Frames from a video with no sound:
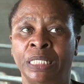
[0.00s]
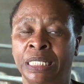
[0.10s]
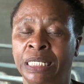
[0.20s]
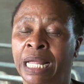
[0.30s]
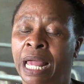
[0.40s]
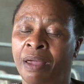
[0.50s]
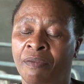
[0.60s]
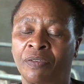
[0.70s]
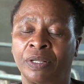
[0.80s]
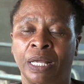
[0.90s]
didn't
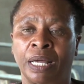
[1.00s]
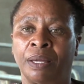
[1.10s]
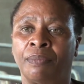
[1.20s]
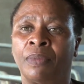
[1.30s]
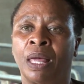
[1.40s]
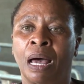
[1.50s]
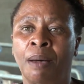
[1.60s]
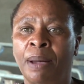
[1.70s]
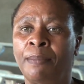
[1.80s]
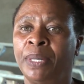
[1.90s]
have the
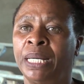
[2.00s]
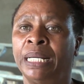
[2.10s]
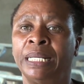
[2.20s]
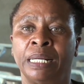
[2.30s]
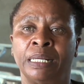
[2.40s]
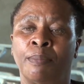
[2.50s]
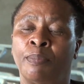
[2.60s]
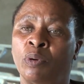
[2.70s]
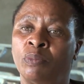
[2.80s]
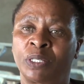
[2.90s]
hammer mill and the
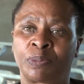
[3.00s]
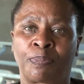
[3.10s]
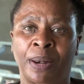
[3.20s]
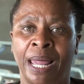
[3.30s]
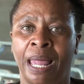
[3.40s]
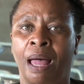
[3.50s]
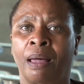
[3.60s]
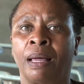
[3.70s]
boom sprayer.